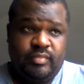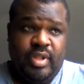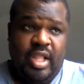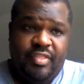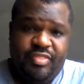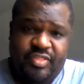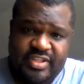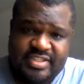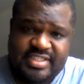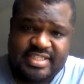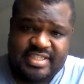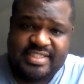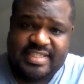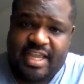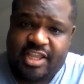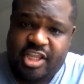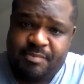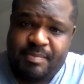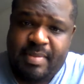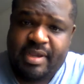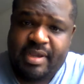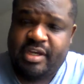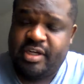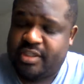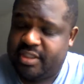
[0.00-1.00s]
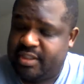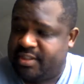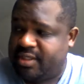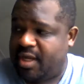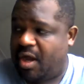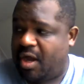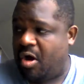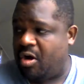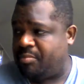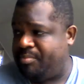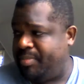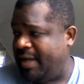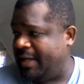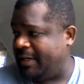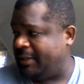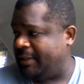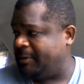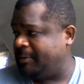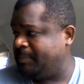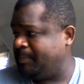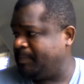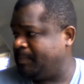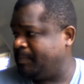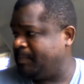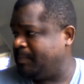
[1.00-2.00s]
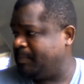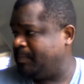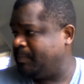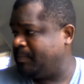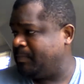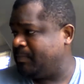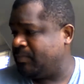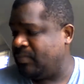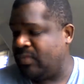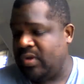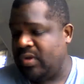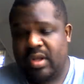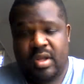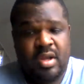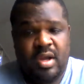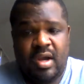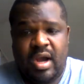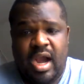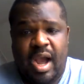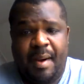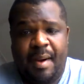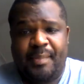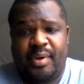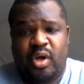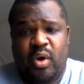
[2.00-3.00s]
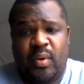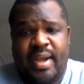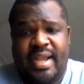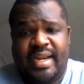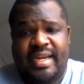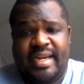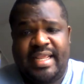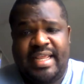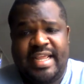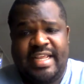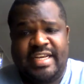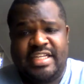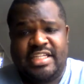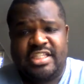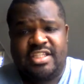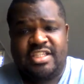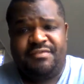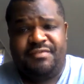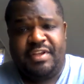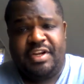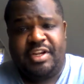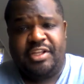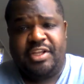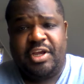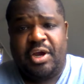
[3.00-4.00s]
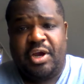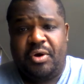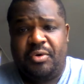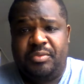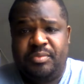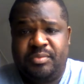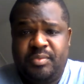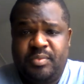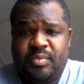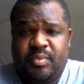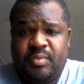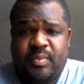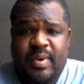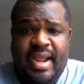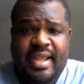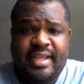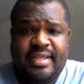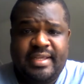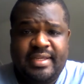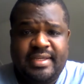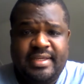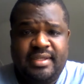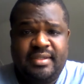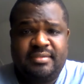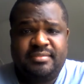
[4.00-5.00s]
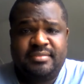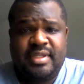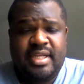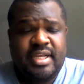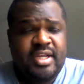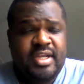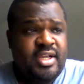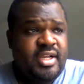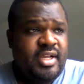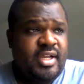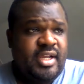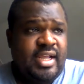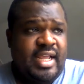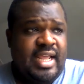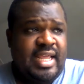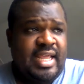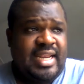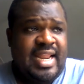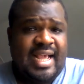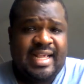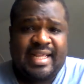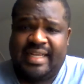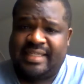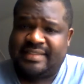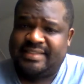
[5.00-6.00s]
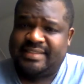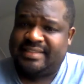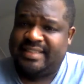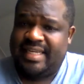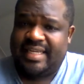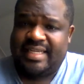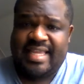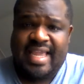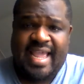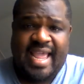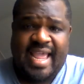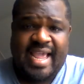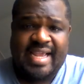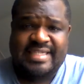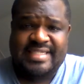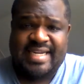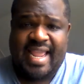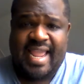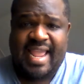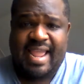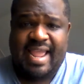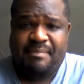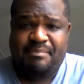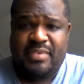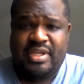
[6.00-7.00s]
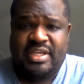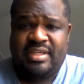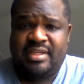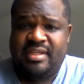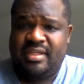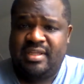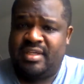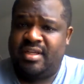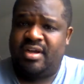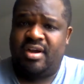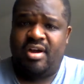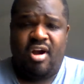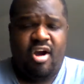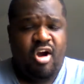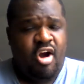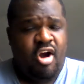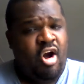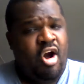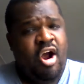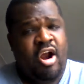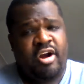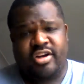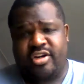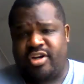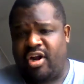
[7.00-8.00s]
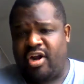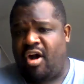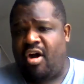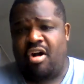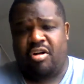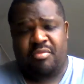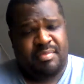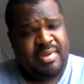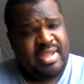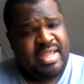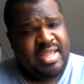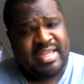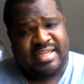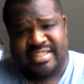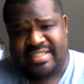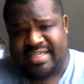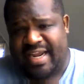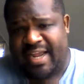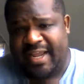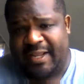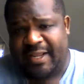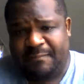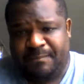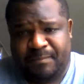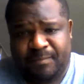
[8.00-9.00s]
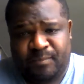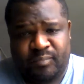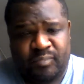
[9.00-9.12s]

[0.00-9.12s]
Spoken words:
This is how you make a good dog better. I'm going to go ahead and end this video right here. And like I said, cash at me, rdogmanj,